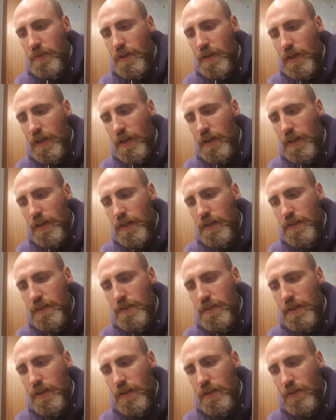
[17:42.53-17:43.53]

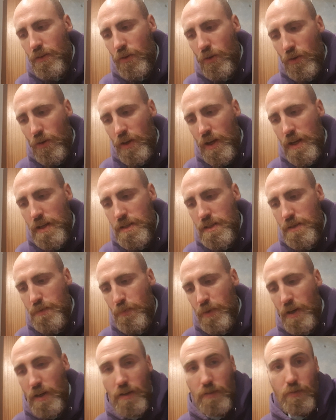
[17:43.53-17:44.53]
and not as
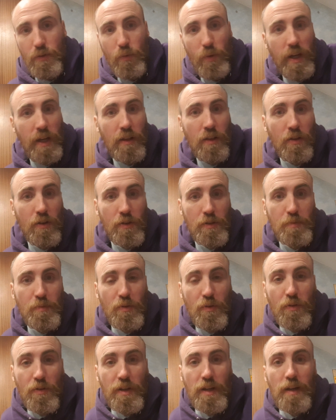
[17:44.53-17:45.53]
part of a weight loss
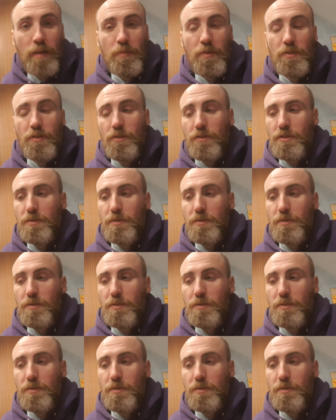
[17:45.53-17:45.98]
program or not